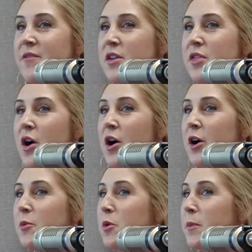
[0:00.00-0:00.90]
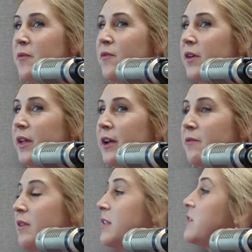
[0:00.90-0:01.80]
give you the heartwarming feeling
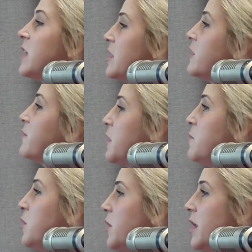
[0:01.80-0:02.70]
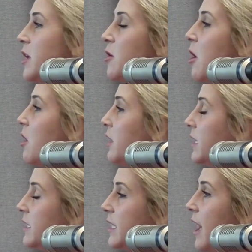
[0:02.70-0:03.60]
of the sense of community. You're all in
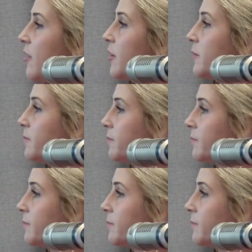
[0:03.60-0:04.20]
it together.